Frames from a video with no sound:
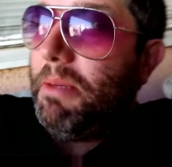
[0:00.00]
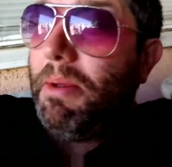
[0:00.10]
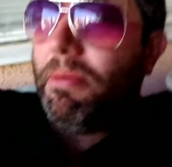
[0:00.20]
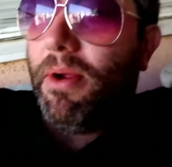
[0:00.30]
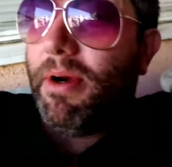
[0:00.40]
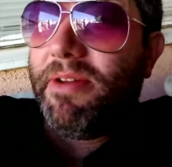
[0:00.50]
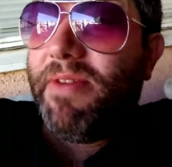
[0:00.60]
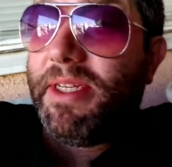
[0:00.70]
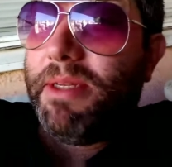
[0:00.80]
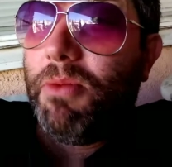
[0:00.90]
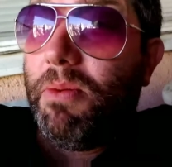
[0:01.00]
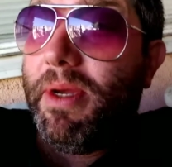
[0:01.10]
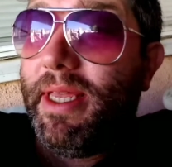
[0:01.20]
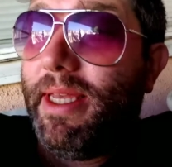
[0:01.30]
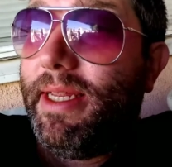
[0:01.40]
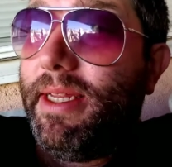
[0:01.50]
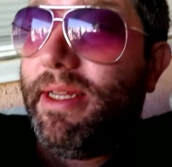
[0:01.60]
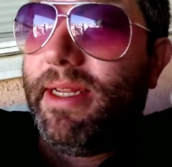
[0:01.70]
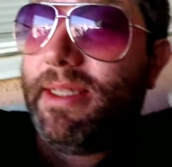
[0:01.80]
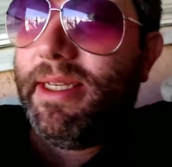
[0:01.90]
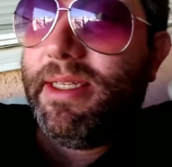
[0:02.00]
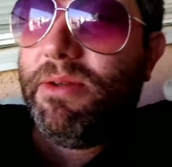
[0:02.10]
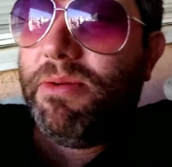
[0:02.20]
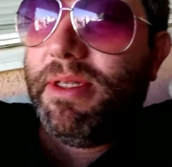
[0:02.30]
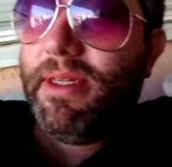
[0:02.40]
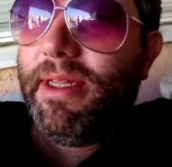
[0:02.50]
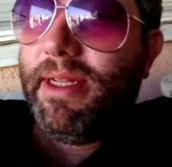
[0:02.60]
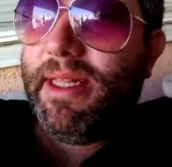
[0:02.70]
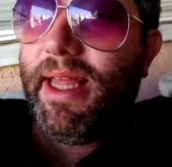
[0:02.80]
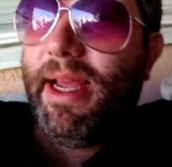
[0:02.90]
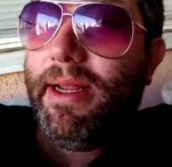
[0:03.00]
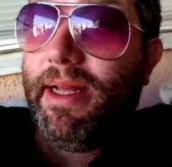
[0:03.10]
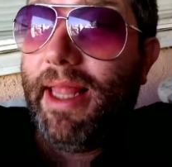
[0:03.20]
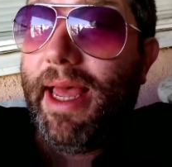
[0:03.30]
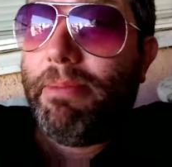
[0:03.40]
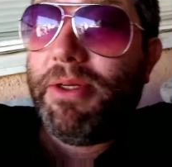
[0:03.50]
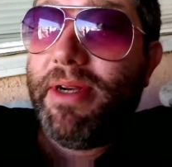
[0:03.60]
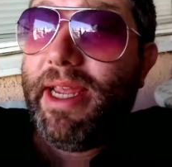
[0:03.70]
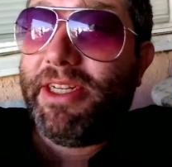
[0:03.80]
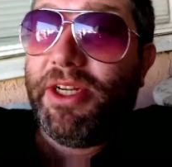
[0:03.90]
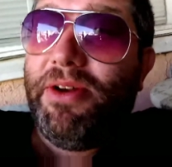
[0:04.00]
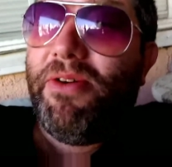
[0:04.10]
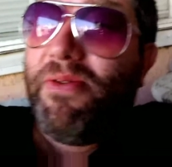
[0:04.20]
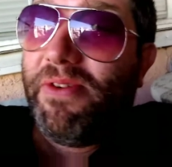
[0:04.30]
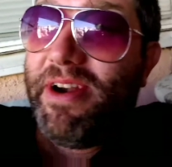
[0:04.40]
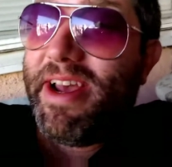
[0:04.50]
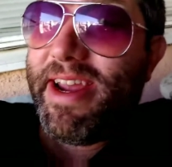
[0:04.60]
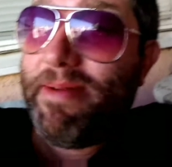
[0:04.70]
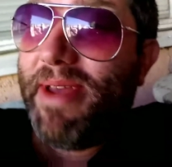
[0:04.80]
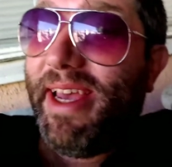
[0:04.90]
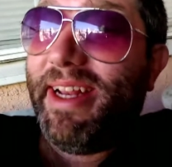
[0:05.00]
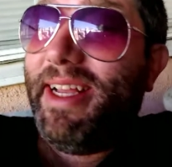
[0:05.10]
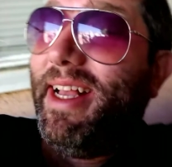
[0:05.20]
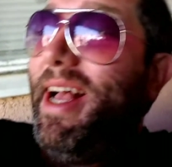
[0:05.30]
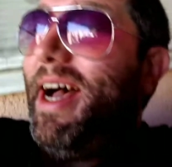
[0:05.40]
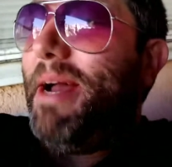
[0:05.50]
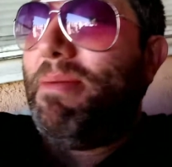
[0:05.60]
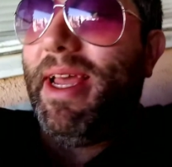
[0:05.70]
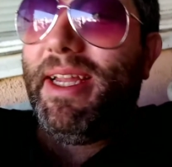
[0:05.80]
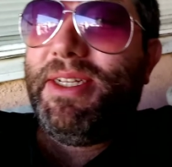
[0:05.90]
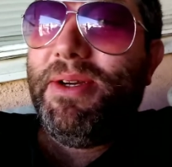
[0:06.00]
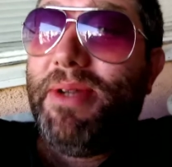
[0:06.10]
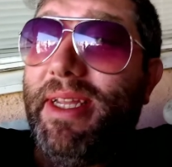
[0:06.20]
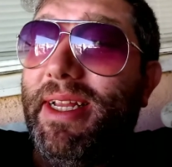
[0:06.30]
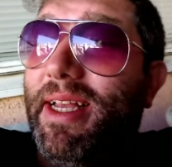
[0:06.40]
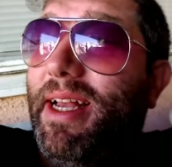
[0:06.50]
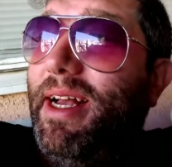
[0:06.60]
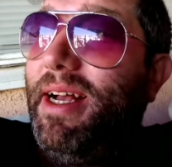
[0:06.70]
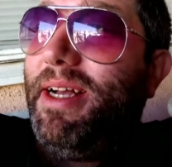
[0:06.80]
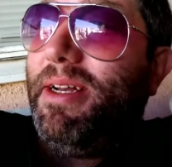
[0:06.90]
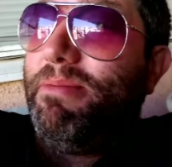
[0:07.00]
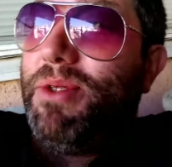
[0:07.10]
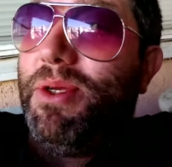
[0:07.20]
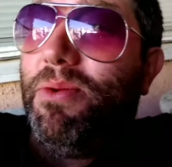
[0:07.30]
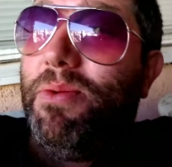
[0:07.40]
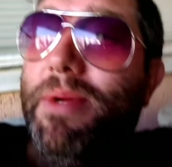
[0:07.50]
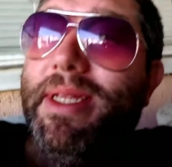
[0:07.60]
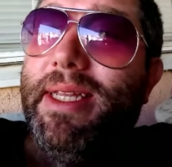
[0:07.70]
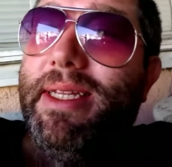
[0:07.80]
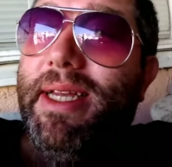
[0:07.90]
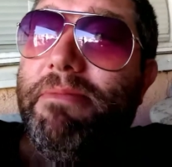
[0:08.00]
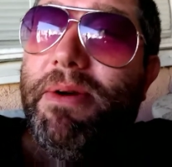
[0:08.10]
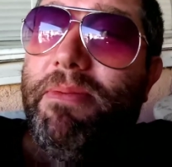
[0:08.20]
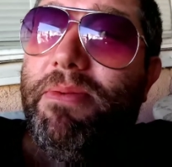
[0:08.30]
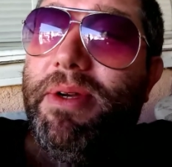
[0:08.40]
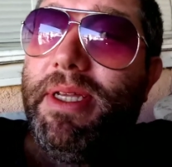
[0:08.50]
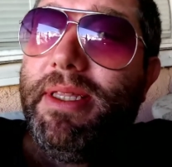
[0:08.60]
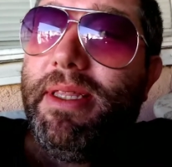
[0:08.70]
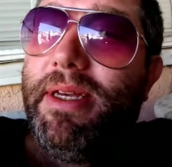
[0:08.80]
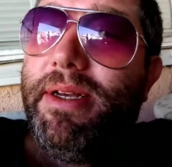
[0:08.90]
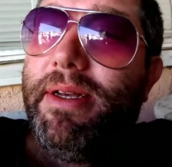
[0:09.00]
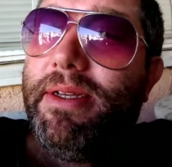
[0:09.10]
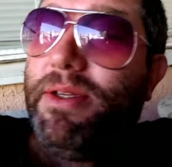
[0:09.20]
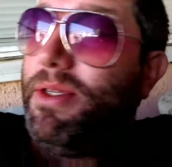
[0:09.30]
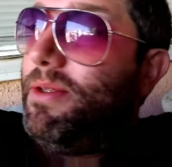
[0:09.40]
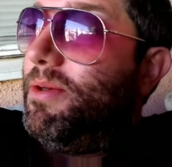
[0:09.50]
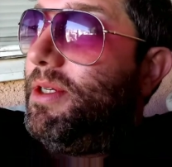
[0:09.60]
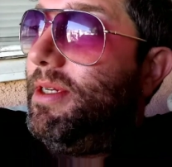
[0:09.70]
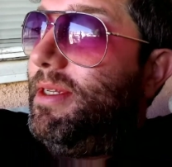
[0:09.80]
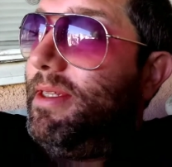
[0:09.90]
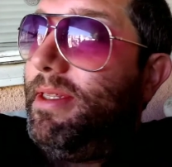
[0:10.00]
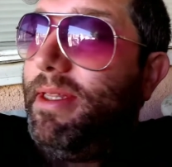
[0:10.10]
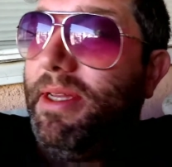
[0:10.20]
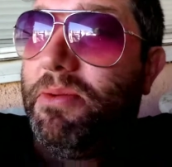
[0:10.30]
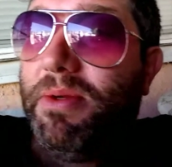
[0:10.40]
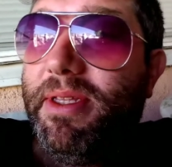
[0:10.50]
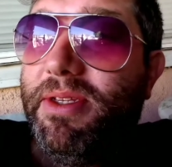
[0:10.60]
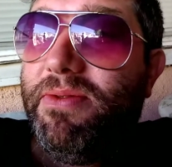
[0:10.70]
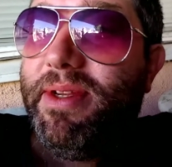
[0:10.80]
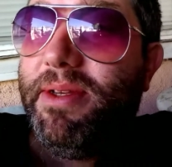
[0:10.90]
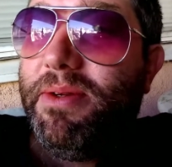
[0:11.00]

people aren't investing more money in it is because it was in collapse our nation overnight, man. I'm not joking. So we need to come up with a solution. That's what this video